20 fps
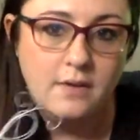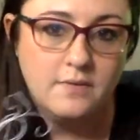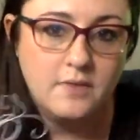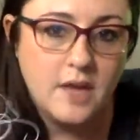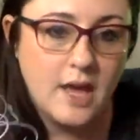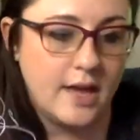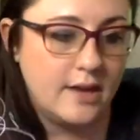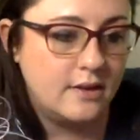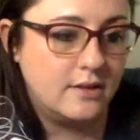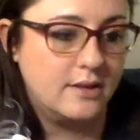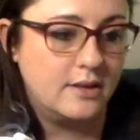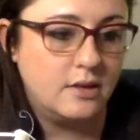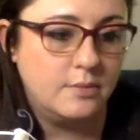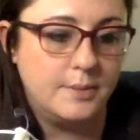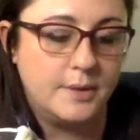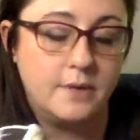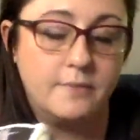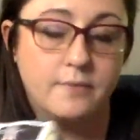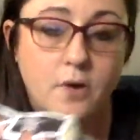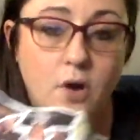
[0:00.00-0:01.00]
Got a little
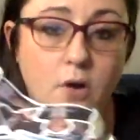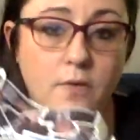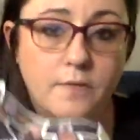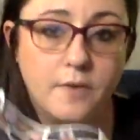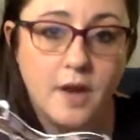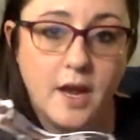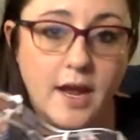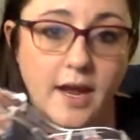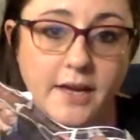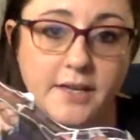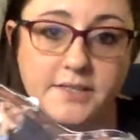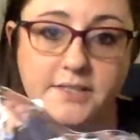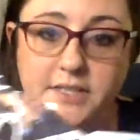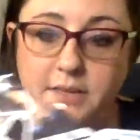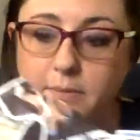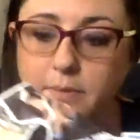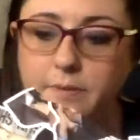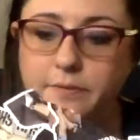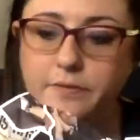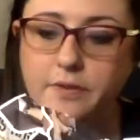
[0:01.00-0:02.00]
bit of overhang.
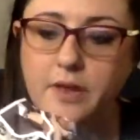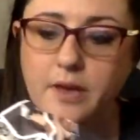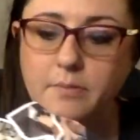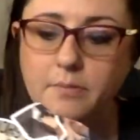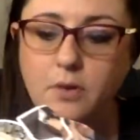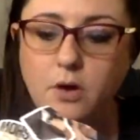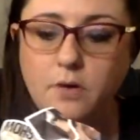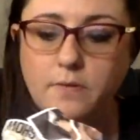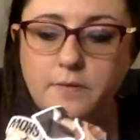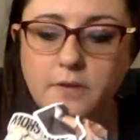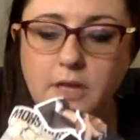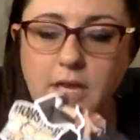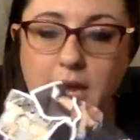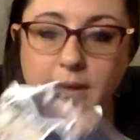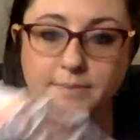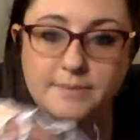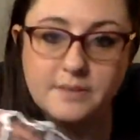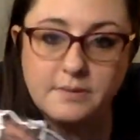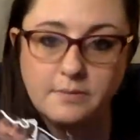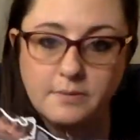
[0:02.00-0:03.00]
Some of them
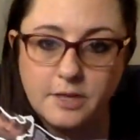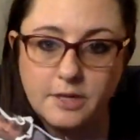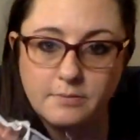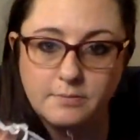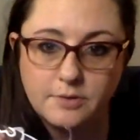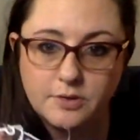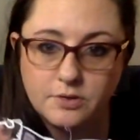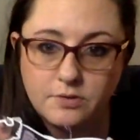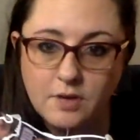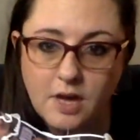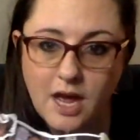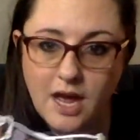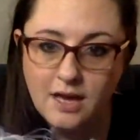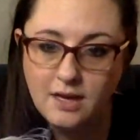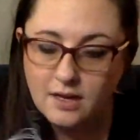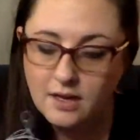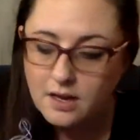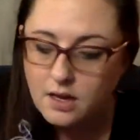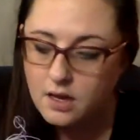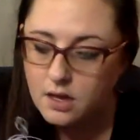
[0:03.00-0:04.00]
overlap, some of them do not.